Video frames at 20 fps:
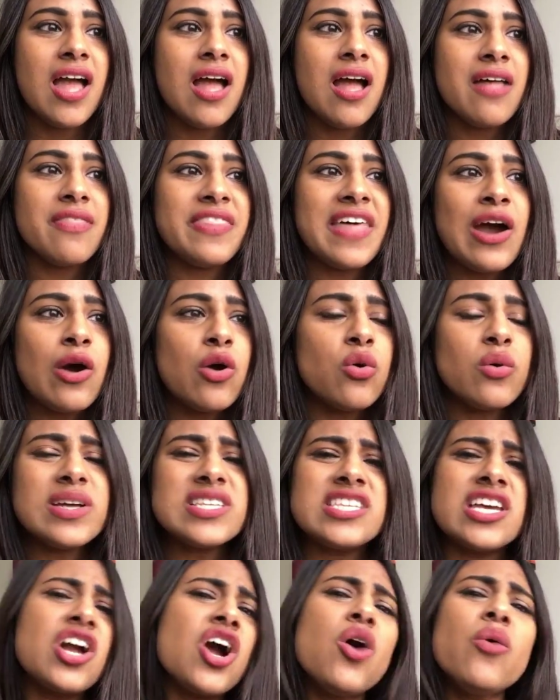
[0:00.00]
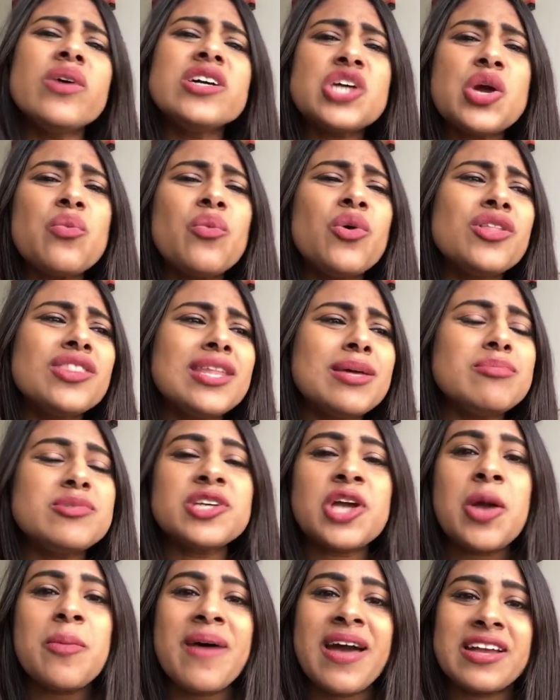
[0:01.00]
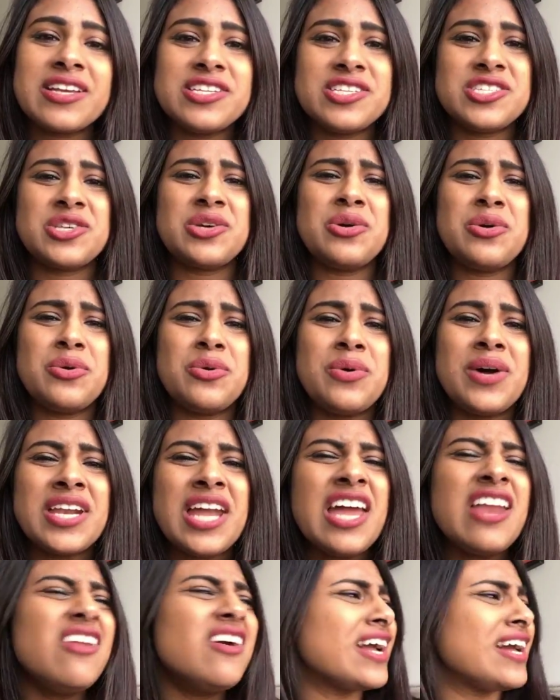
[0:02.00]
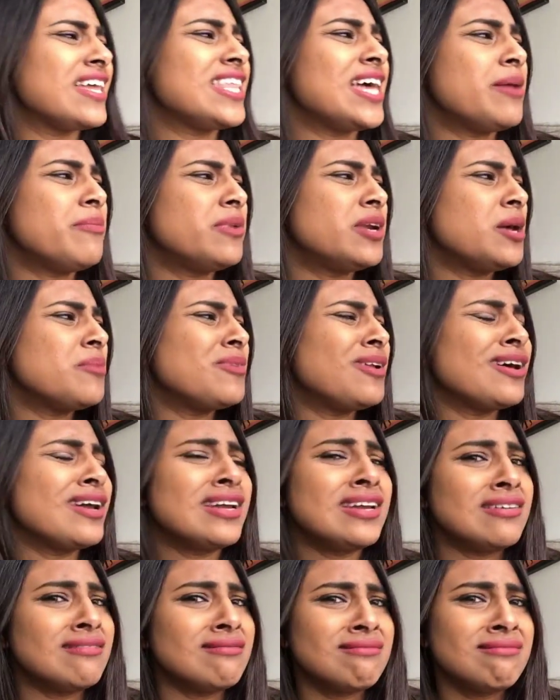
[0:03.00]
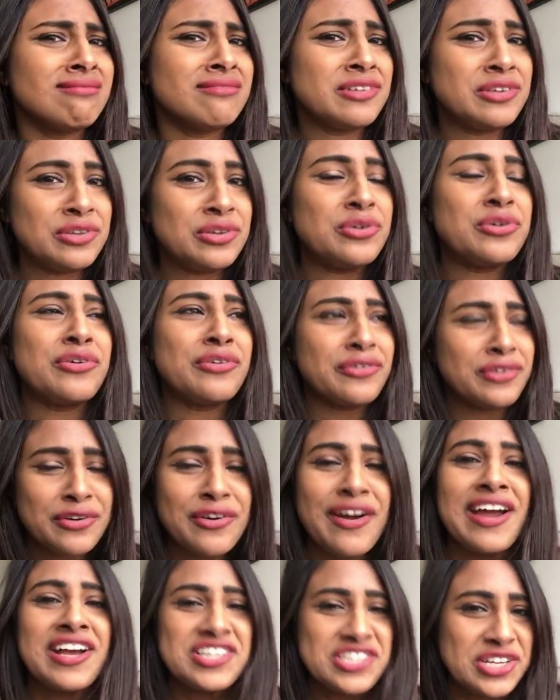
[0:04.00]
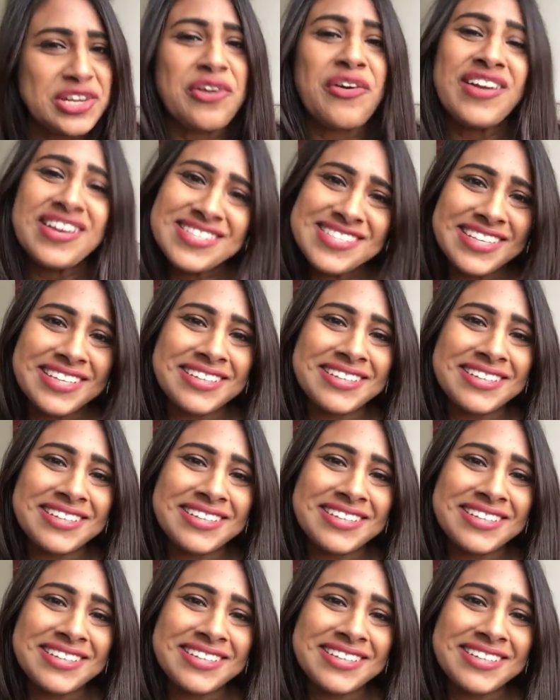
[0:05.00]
they're always like, oh, I don't want them to go back to school. And I look at them and I'm like, you're actually crazy.